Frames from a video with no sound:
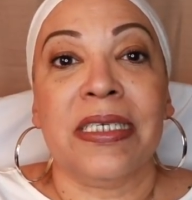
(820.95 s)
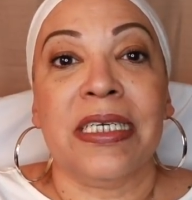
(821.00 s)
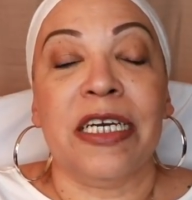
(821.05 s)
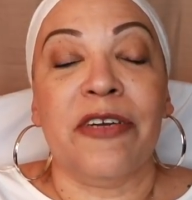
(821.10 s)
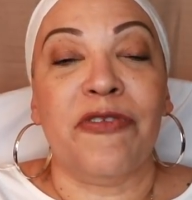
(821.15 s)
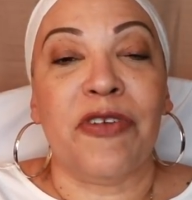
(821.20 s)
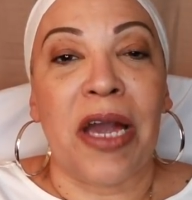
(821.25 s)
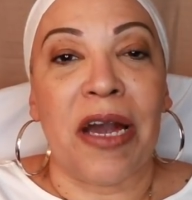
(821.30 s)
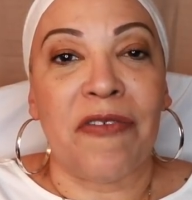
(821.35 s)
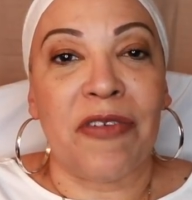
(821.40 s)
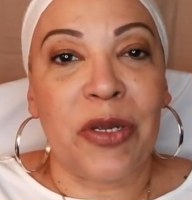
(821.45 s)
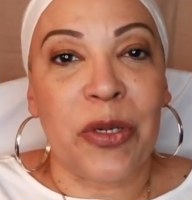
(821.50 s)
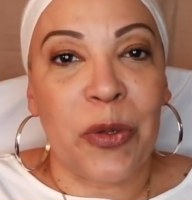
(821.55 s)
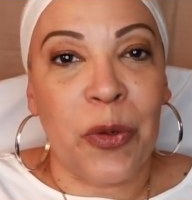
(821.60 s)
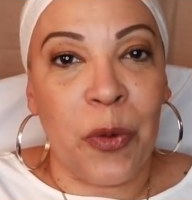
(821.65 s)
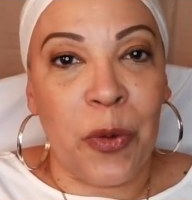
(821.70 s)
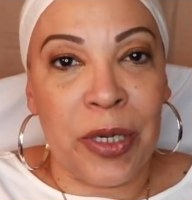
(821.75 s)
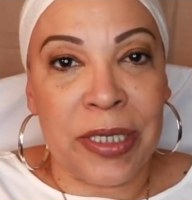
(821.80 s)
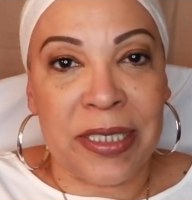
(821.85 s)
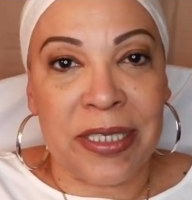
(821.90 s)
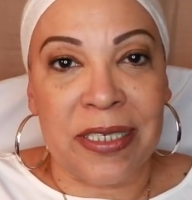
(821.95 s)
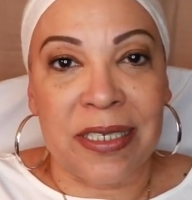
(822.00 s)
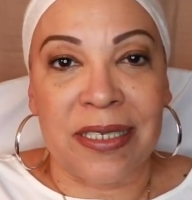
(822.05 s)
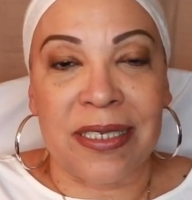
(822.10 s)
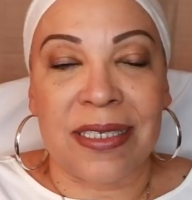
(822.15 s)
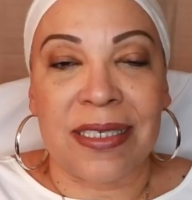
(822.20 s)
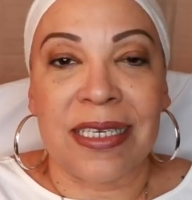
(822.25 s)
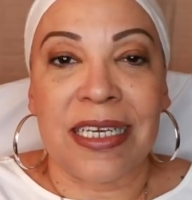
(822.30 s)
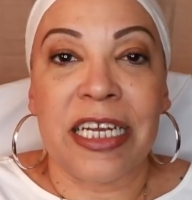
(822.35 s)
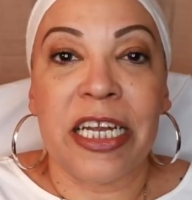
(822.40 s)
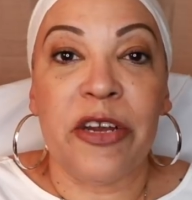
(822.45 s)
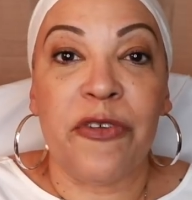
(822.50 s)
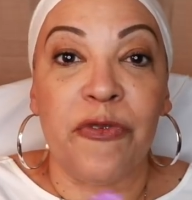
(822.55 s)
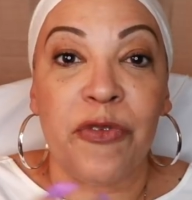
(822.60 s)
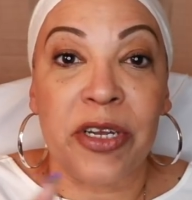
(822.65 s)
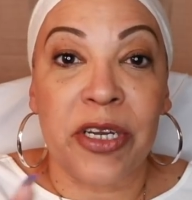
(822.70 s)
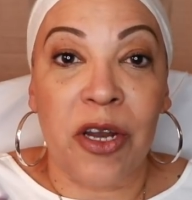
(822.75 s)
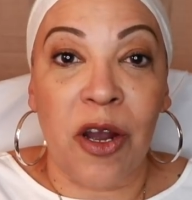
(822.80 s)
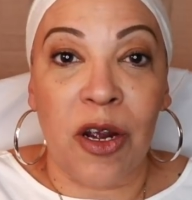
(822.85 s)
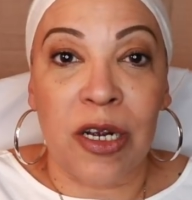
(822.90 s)
If you have any questions in
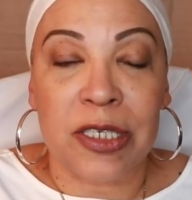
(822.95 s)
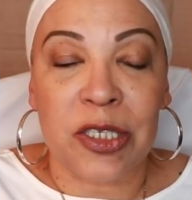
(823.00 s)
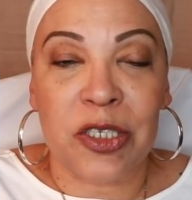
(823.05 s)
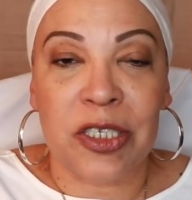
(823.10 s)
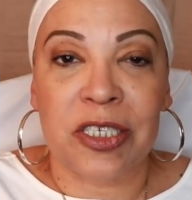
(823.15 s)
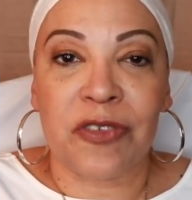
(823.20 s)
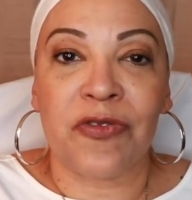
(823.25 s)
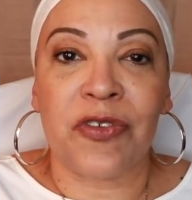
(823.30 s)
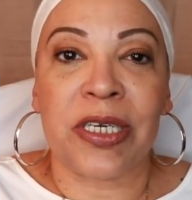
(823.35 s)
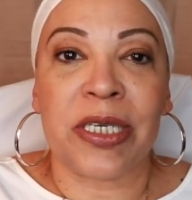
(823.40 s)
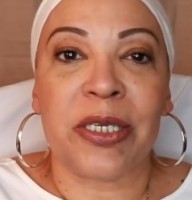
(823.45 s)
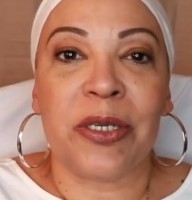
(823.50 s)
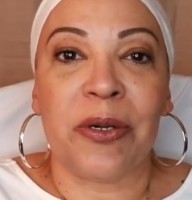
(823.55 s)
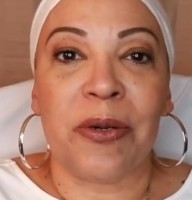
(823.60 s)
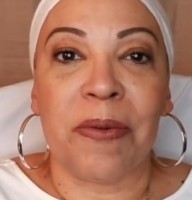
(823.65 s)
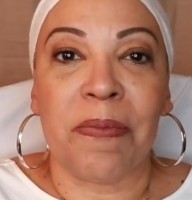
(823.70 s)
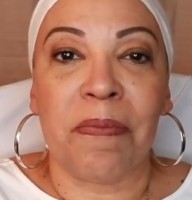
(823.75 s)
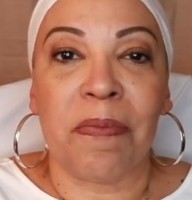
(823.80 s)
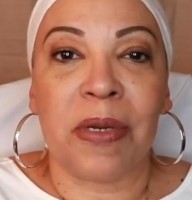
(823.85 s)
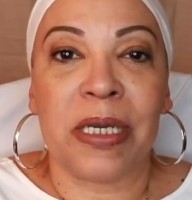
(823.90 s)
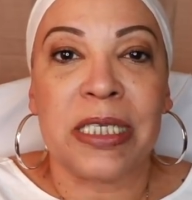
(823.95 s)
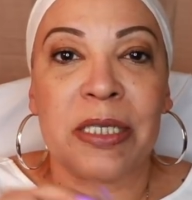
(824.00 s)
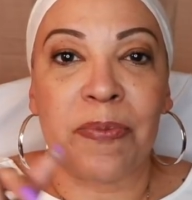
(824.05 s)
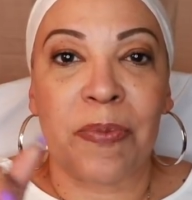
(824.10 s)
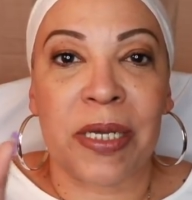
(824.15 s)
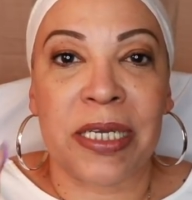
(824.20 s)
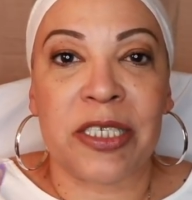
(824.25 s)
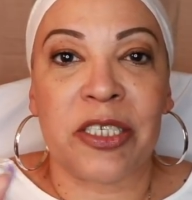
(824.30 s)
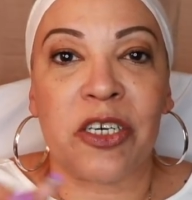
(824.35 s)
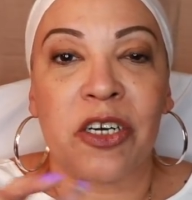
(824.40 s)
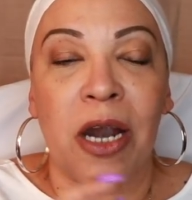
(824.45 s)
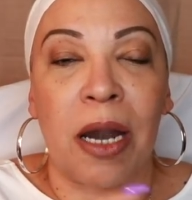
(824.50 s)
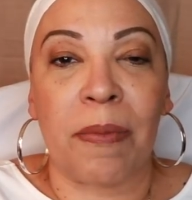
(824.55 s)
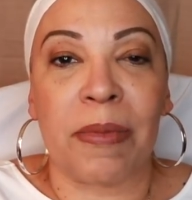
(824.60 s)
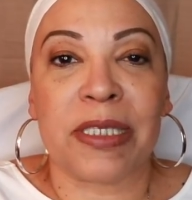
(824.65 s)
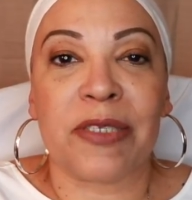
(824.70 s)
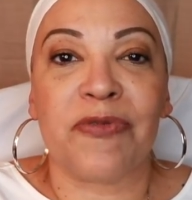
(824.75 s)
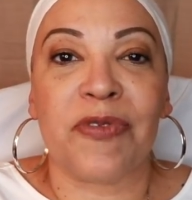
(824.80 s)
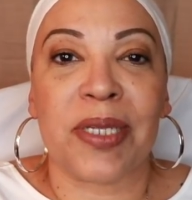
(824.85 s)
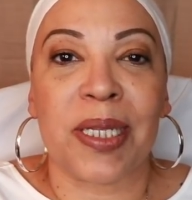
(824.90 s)
regards to this video, please place your
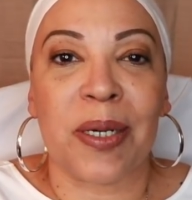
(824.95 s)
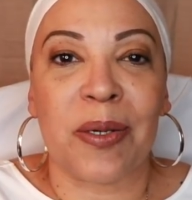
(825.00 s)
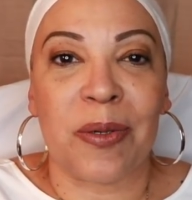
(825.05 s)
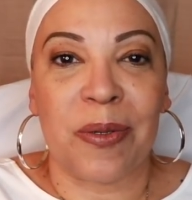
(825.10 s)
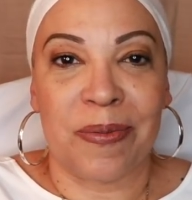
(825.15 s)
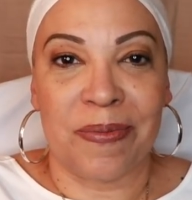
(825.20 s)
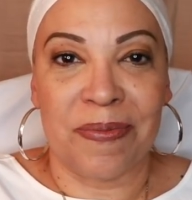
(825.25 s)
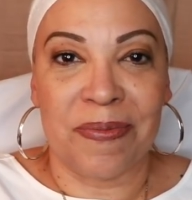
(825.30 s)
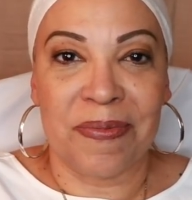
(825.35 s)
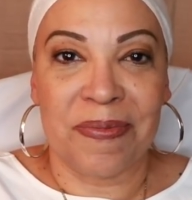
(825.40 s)
comments below.